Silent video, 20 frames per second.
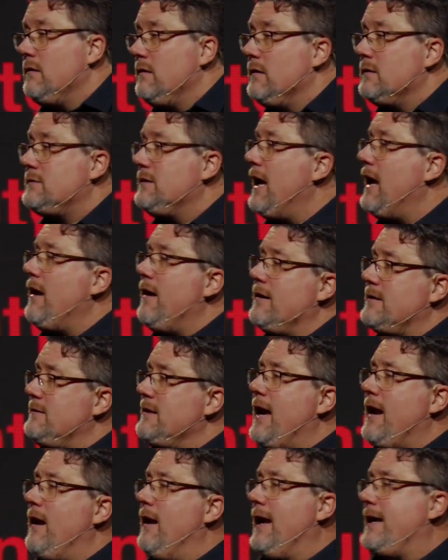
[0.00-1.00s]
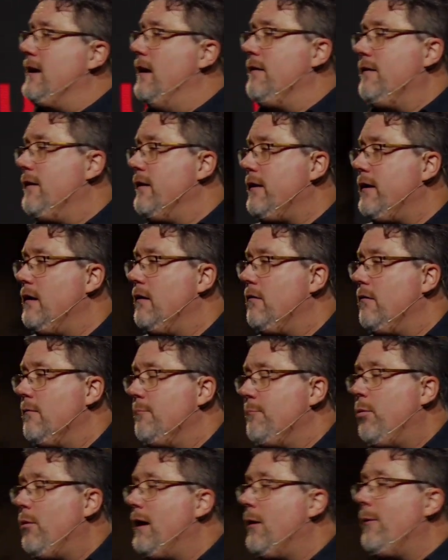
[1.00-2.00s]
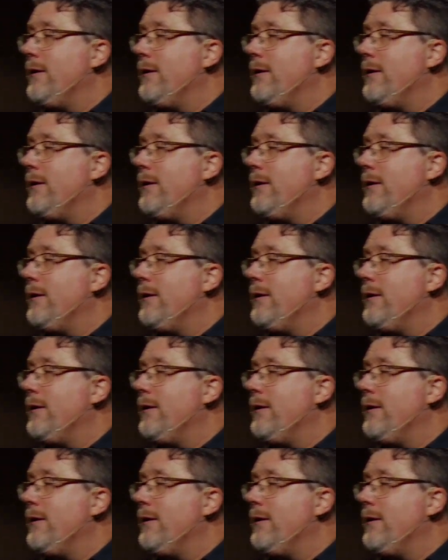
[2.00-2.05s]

It's not, it's not like a, you know, boy, I